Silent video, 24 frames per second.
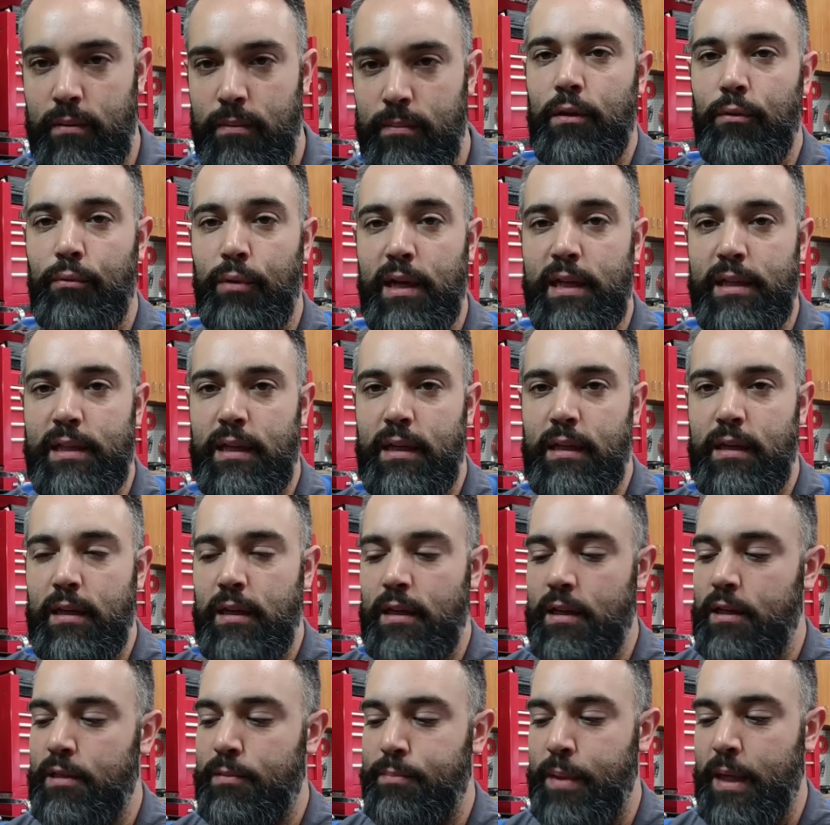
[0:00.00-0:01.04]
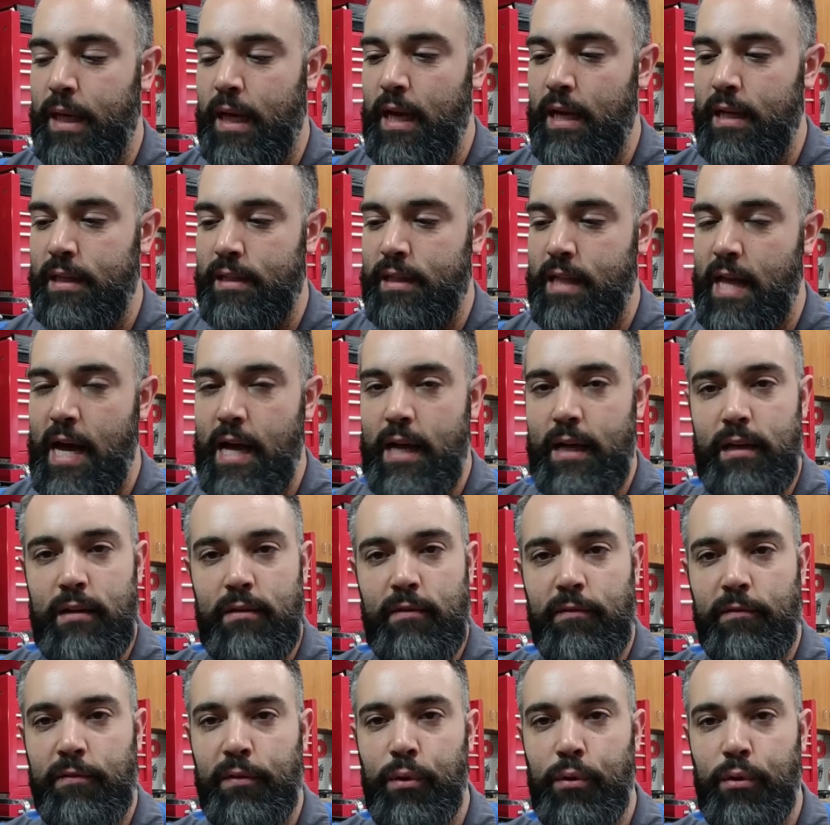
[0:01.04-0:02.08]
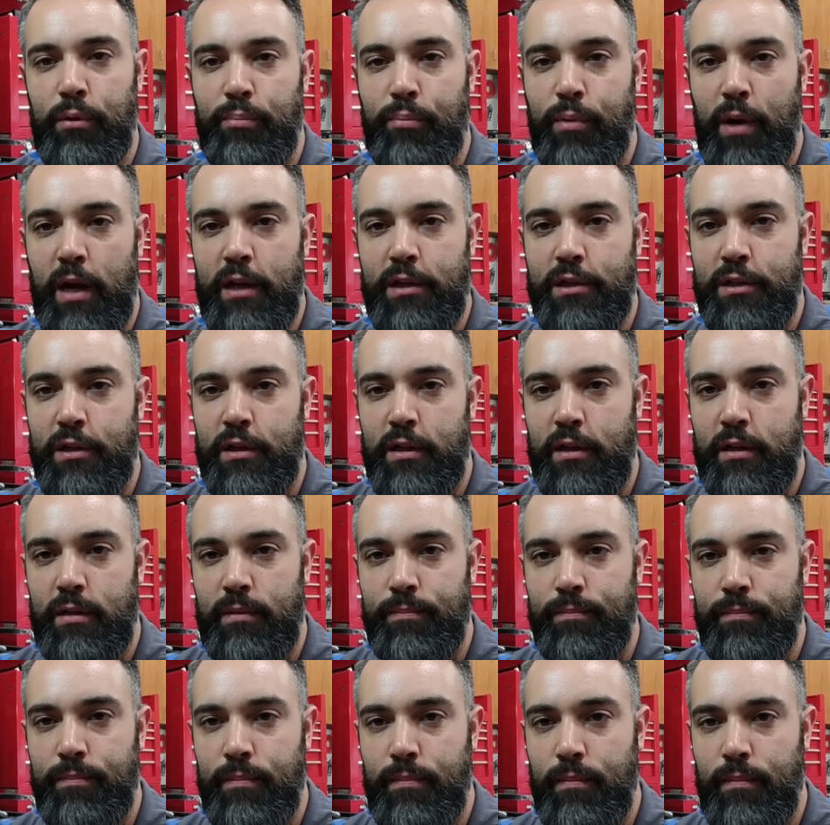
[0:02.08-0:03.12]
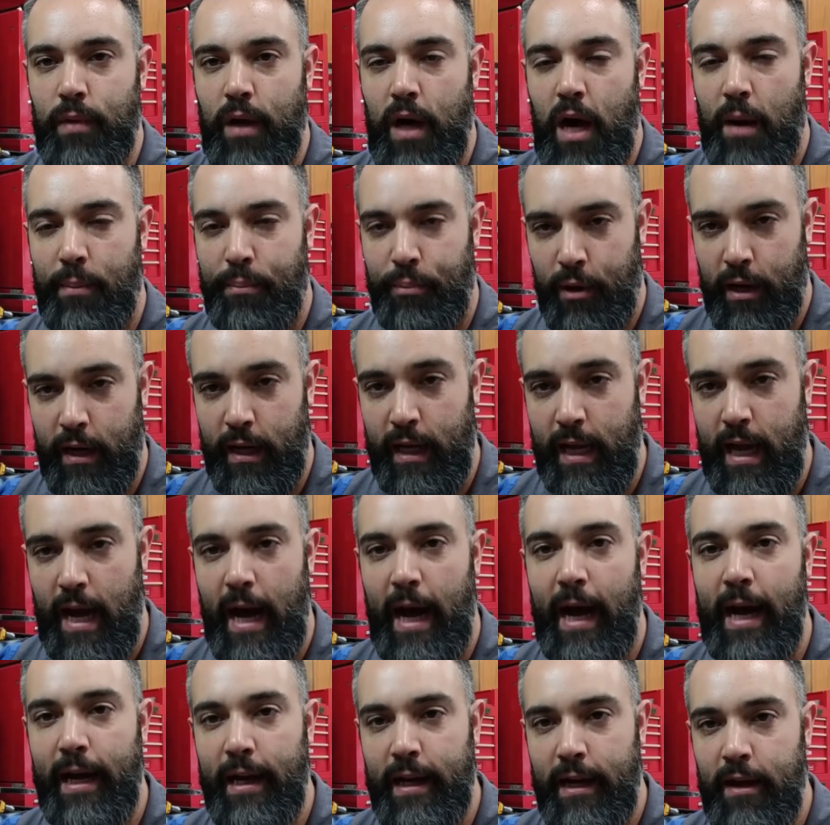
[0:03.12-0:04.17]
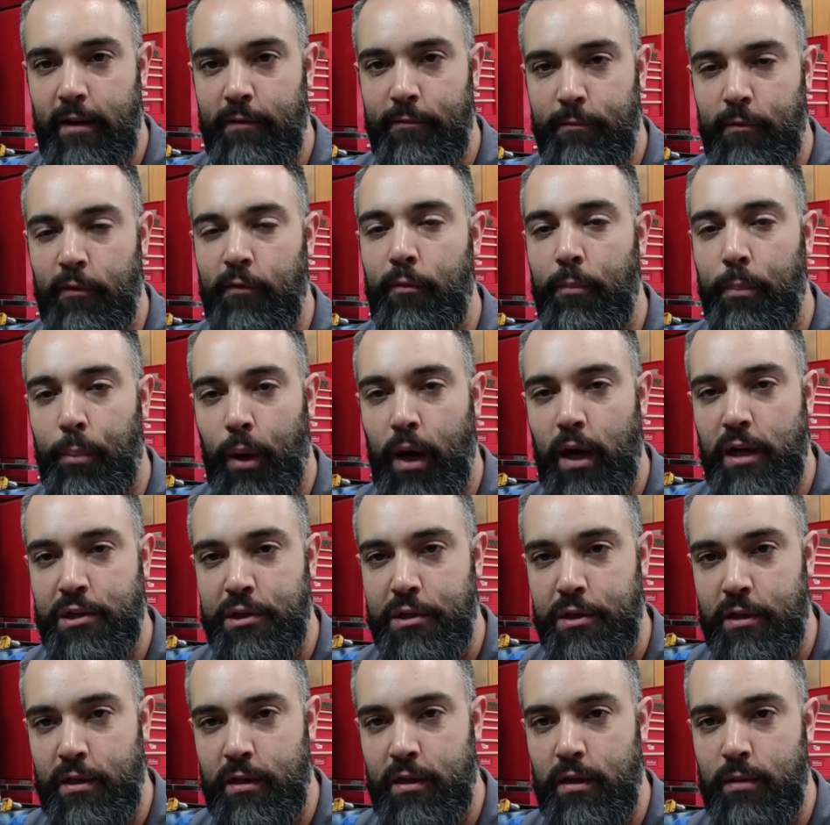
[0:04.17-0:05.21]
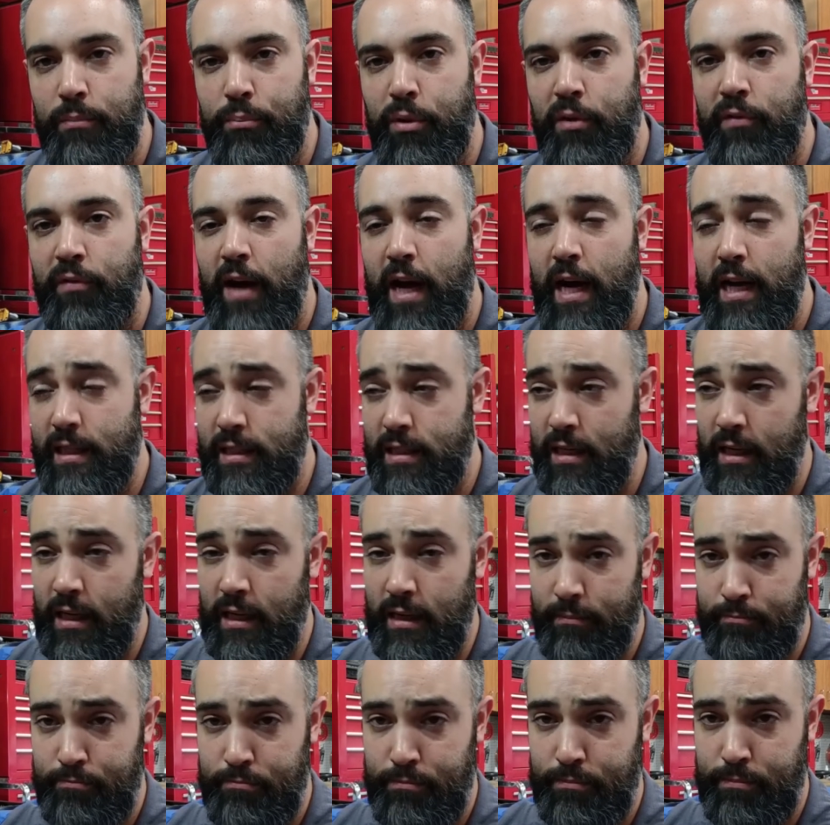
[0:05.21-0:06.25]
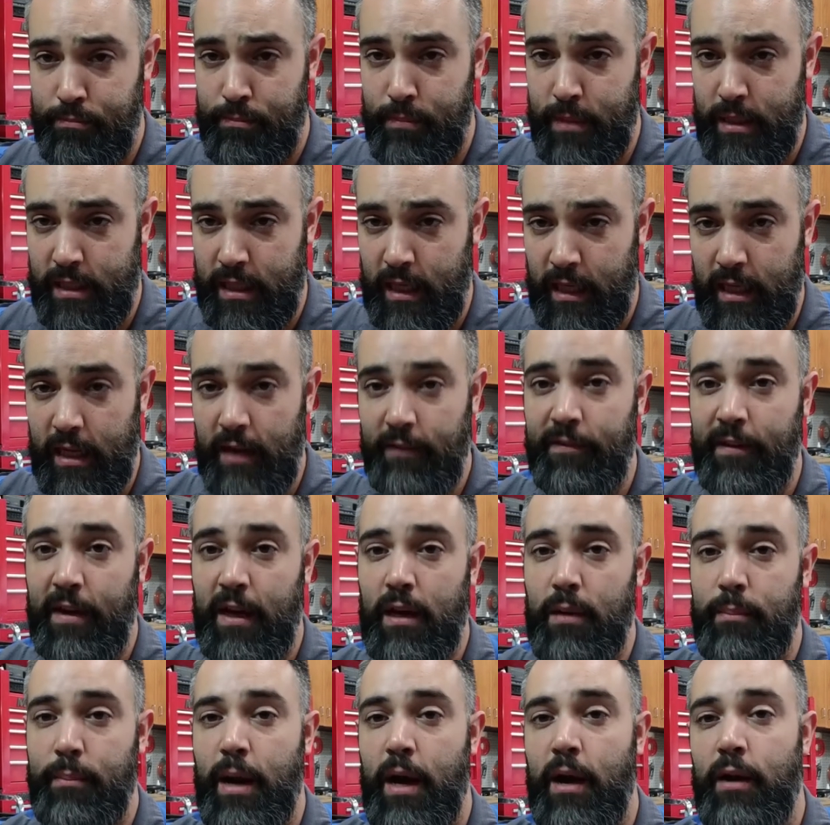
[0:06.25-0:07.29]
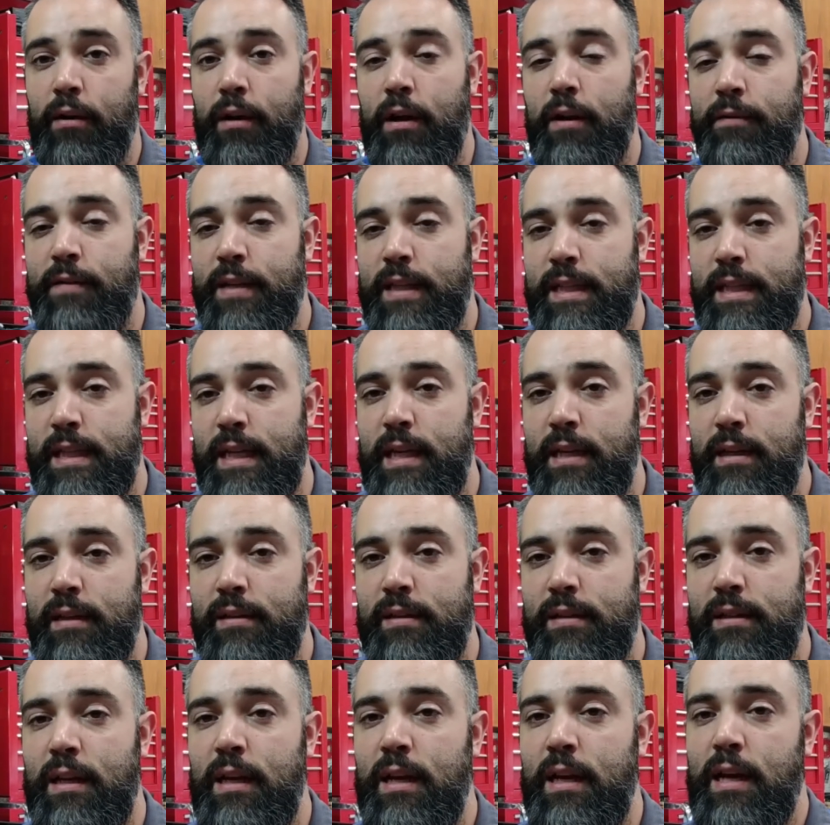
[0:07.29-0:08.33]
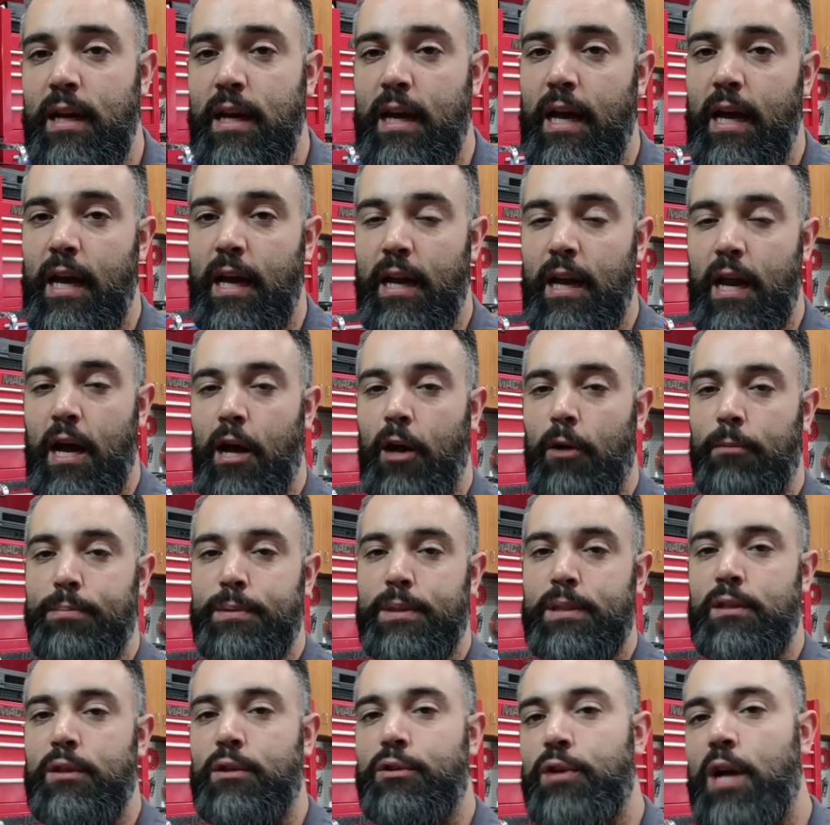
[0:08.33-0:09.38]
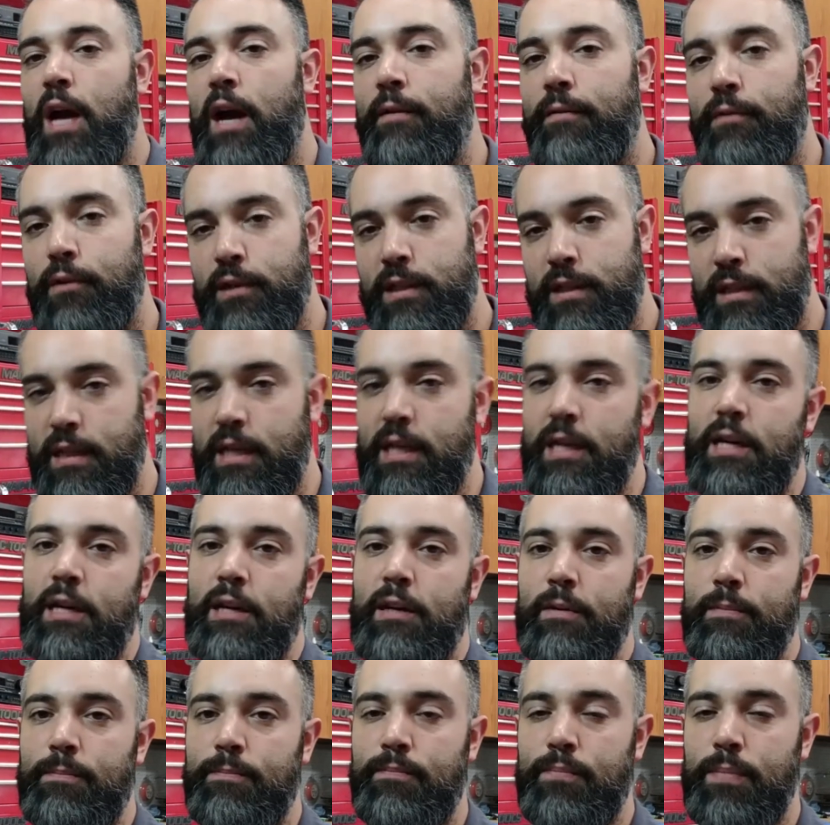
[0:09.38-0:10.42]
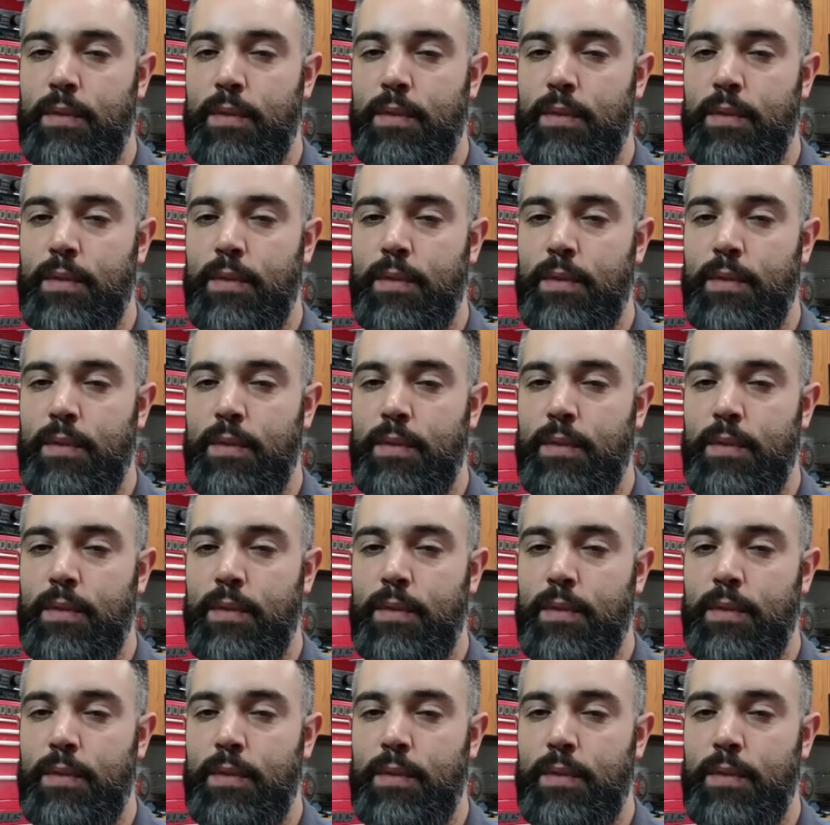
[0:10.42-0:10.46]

The reason is because that fluid pressure operating at high enough of a pressure provides a significant amount of assist and helps the driver steer.